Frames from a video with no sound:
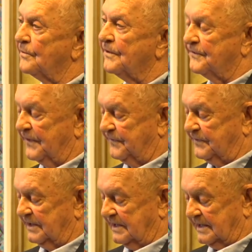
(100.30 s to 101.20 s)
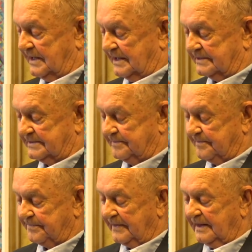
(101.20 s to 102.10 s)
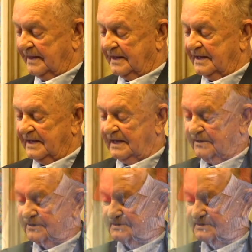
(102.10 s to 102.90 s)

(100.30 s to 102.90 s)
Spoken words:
50 years. He was